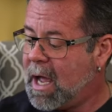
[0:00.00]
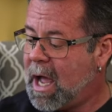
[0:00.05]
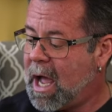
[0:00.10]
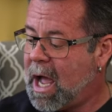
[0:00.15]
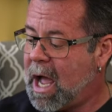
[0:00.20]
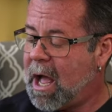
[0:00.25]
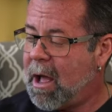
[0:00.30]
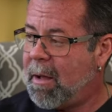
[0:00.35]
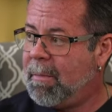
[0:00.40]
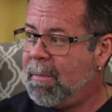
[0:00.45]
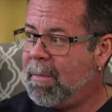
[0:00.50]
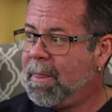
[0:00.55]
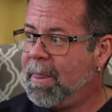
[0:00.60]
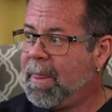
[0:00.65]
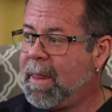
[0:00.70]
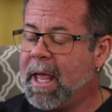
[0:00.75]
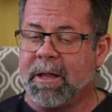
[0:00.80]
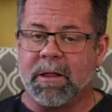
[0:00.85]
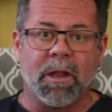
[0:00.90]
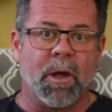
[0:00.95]
Um,
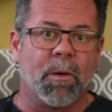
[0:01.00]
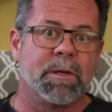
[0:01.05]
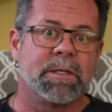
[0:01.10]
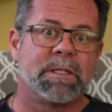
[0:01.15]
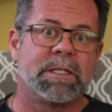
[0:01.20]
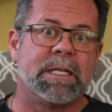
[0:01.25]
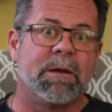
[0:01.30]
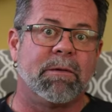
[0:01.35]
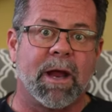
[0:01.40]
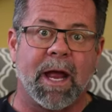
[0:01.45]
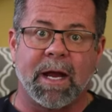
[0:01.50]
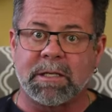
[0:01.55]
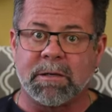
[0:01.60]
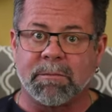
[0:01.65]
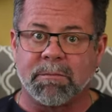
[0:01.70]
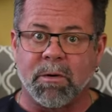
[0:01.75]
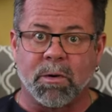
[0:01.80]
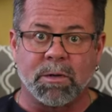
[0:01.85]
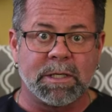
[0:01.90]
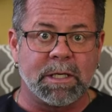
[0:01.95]
it lowers C-reactive
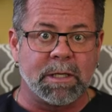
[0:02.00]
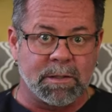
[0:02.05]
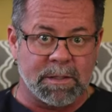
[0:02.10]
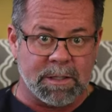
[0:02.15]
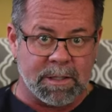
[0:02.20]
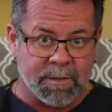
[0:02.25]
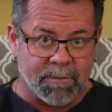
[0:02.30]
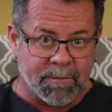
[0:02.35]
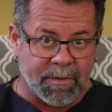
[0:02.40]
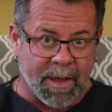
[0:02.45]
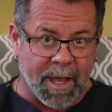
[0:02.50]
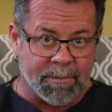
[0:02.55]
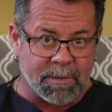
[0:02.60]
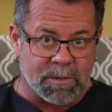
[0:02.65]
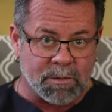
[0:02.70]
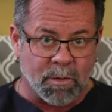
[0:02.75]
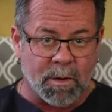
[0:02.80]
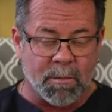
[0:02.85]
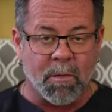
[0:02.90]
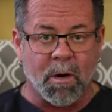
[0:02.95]
protein as an
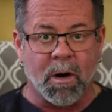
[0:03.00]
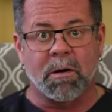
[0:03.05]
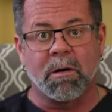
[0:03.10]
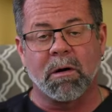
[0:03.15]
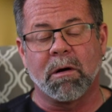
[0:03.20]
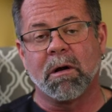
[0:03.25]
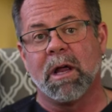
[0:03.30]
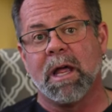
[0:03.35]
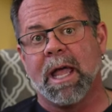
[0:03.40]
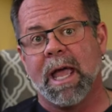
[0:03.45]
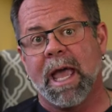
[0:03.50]
inflammatory marker,